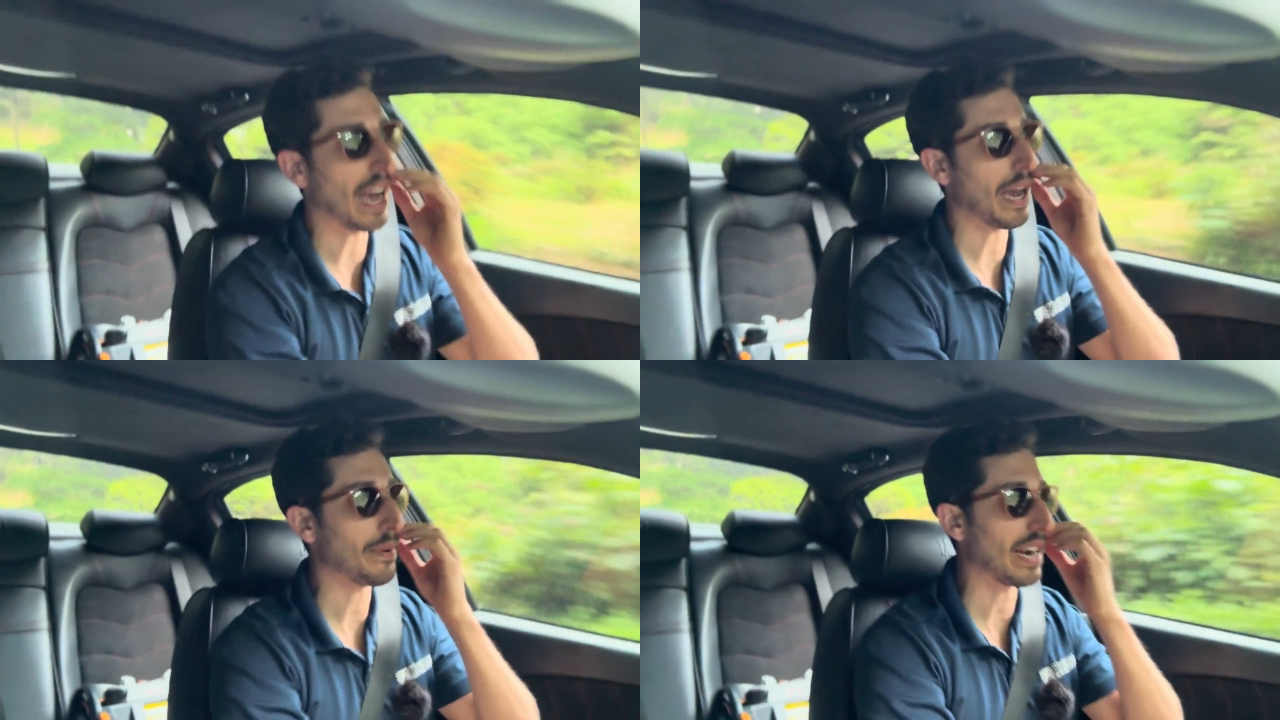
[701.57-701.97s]

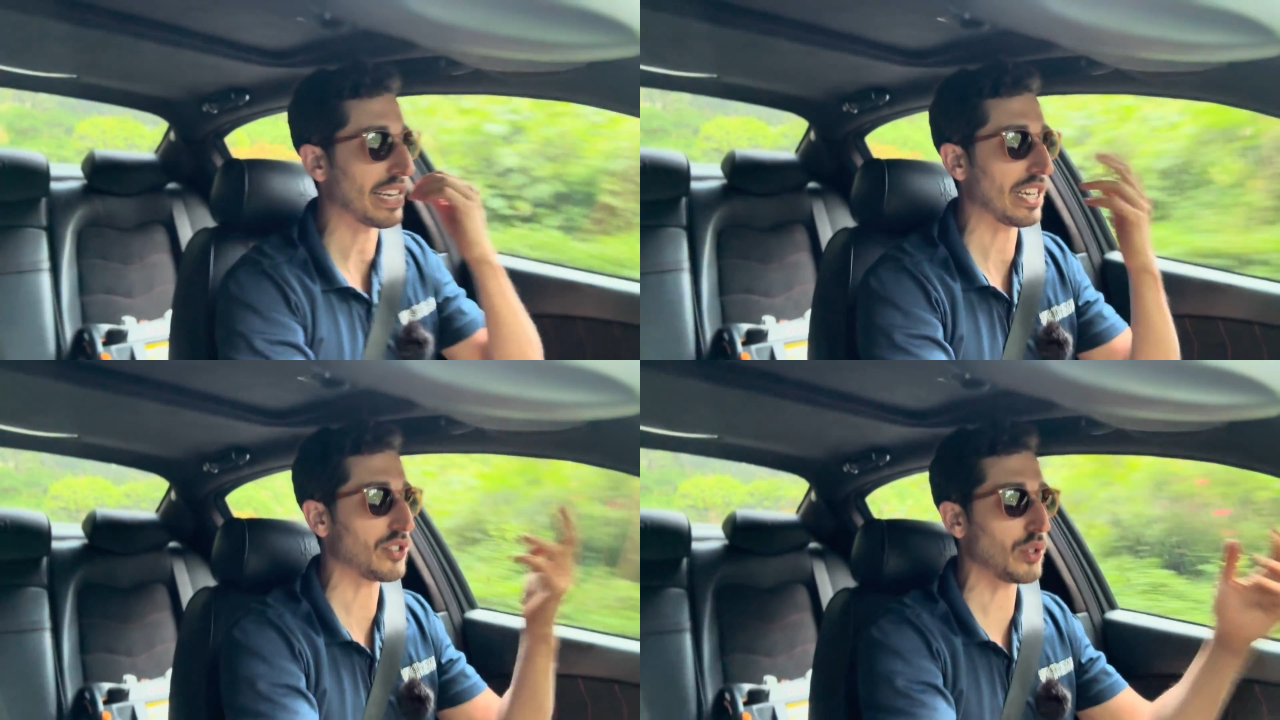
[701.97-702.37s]
I mean, I
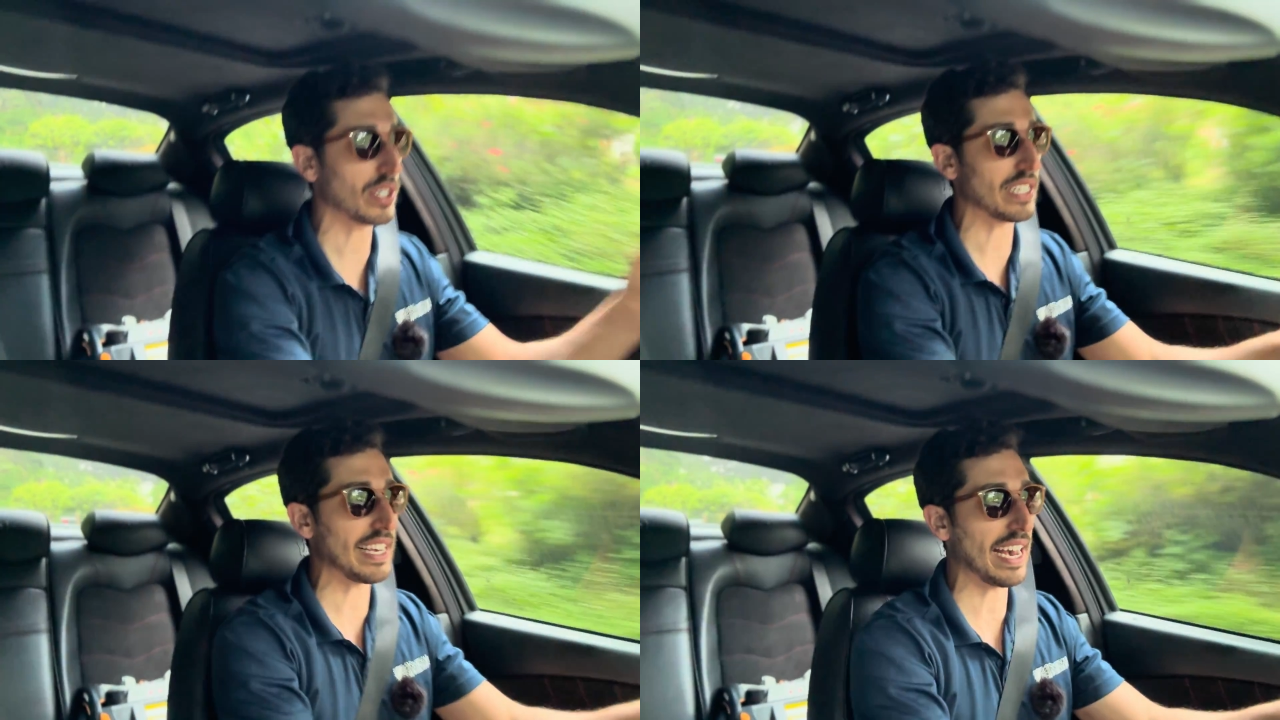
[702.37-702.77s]
guess you
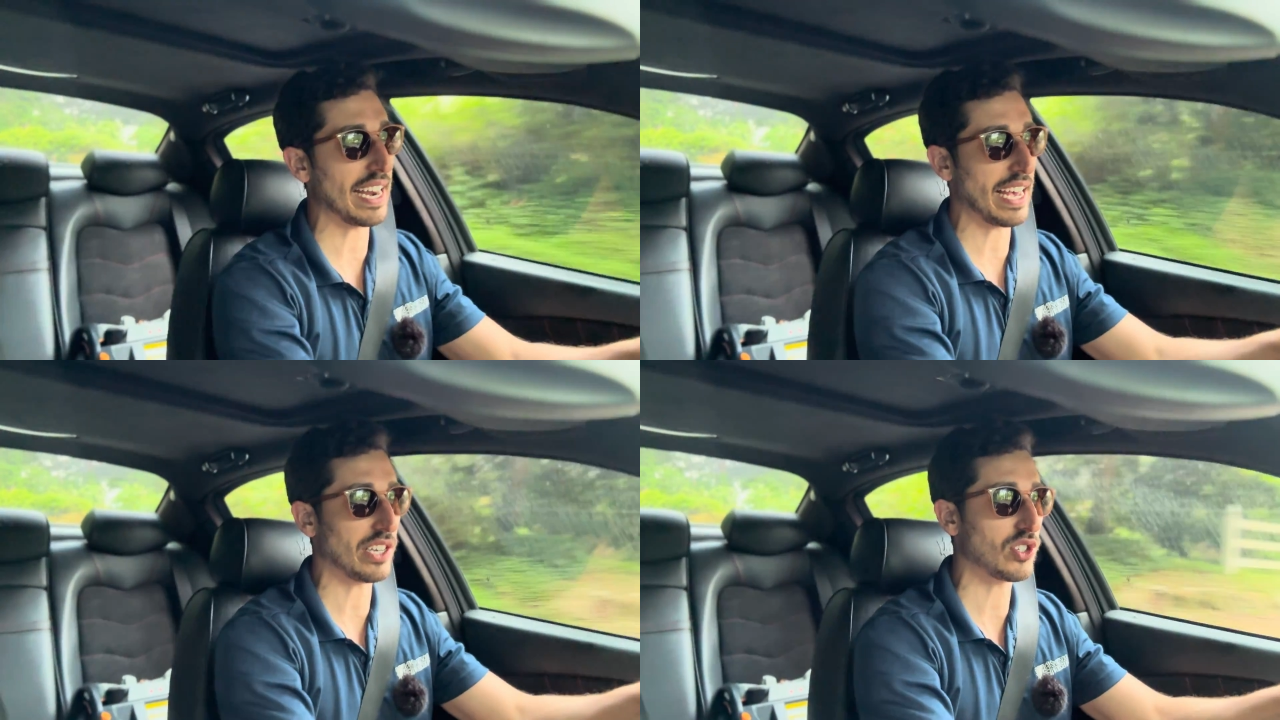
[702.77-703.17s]
could
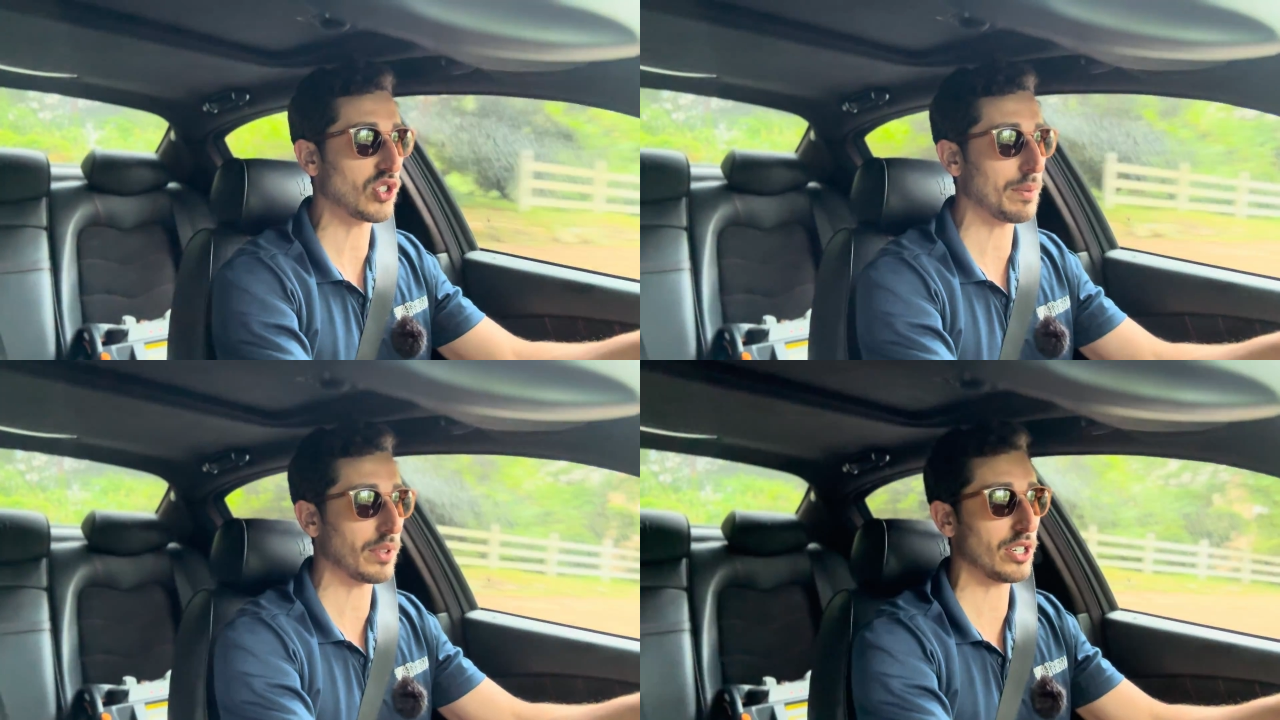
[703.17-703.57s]
get a
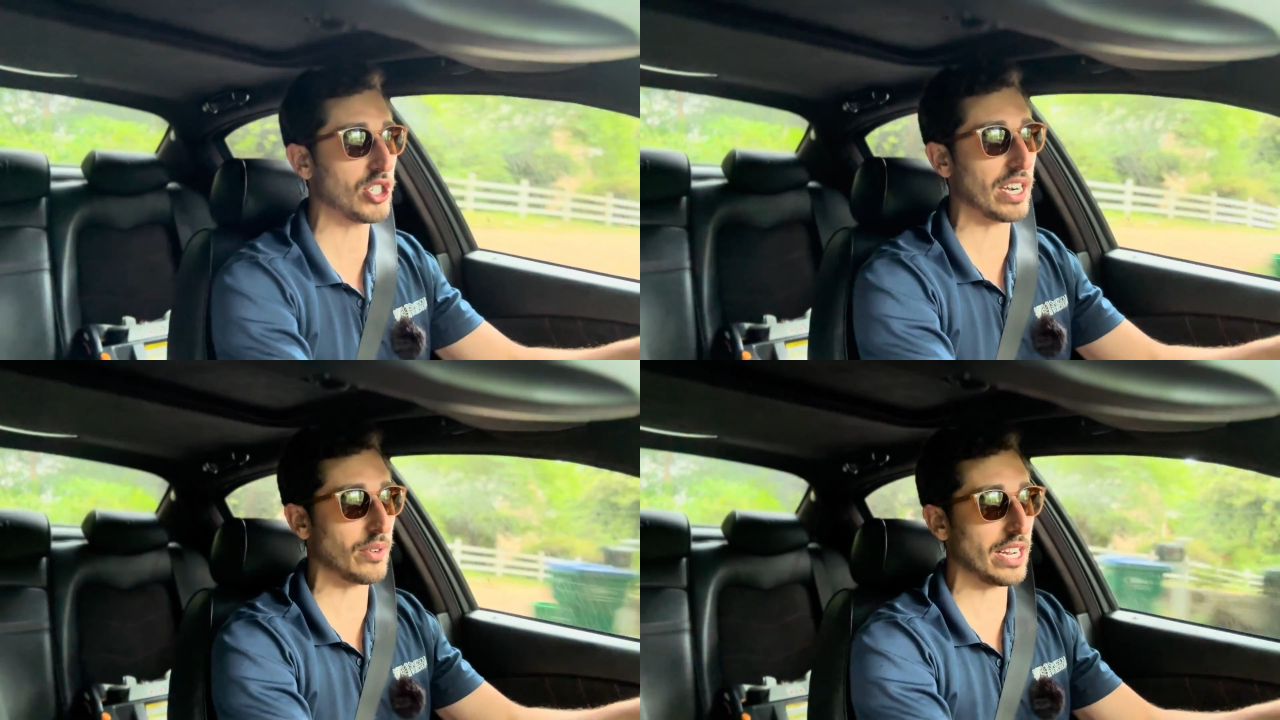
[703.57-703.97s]
similar
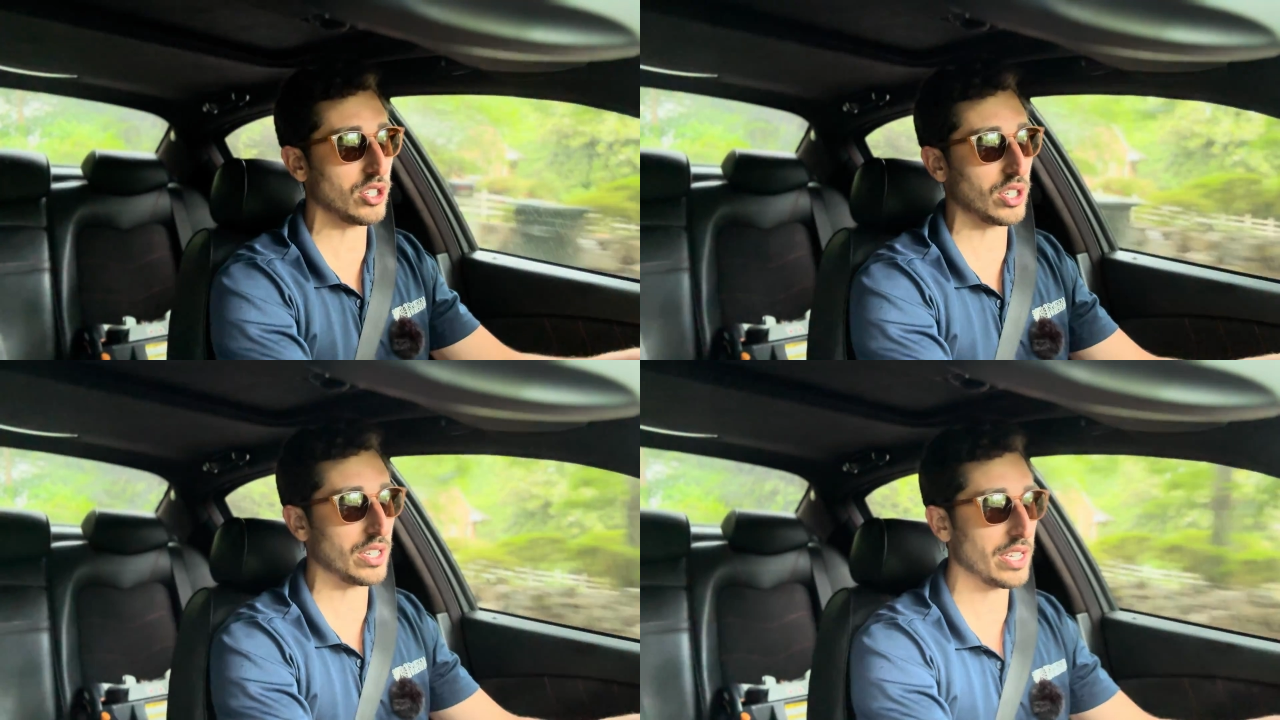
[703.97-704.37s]

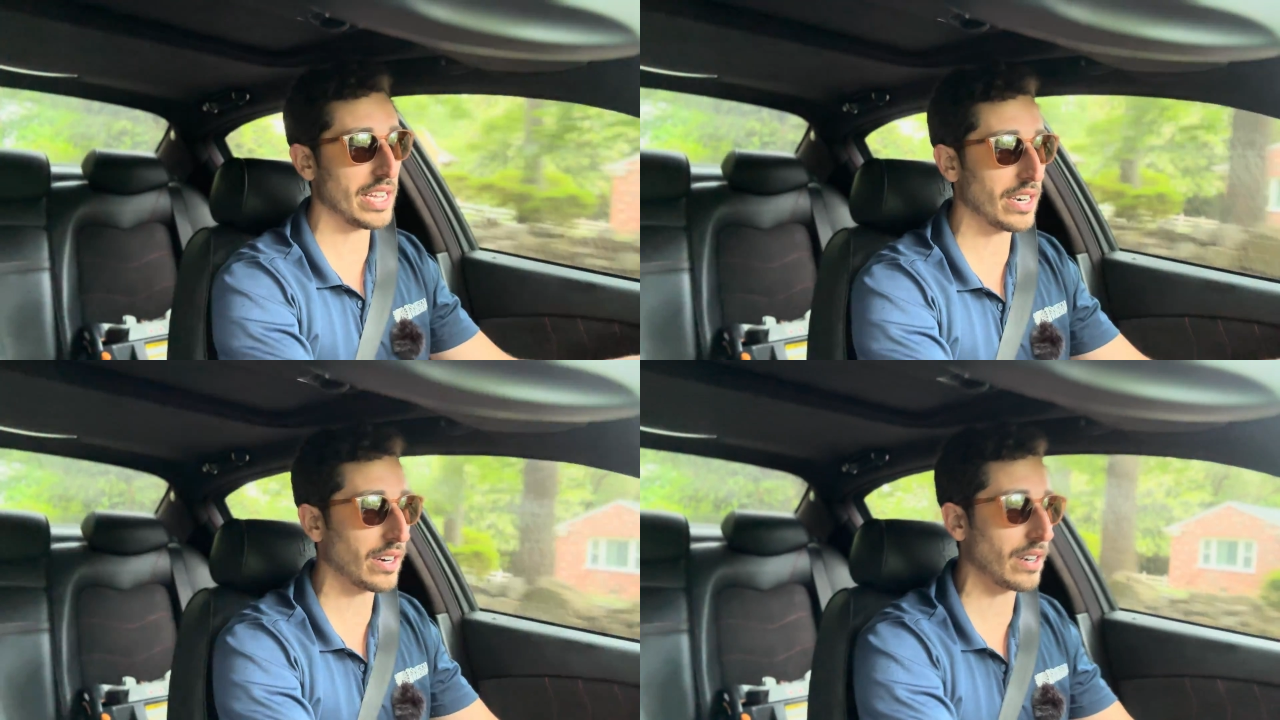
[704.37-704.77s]
generation
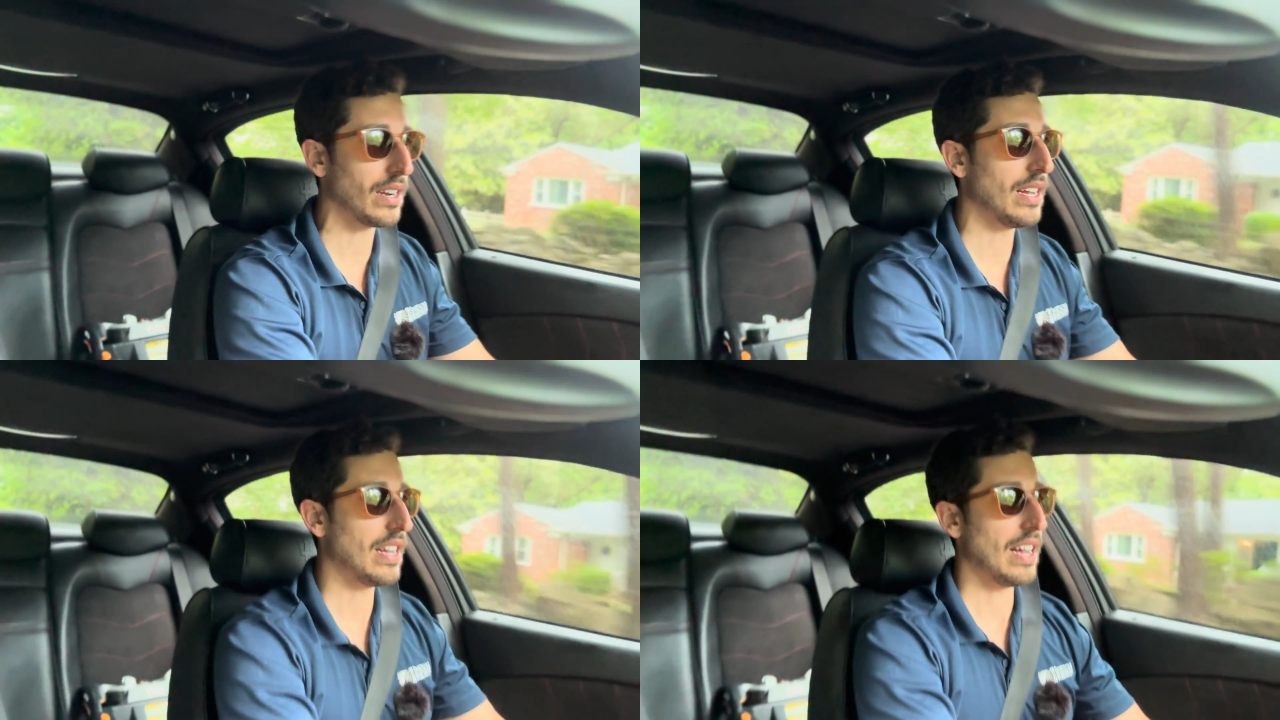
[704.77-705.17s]
year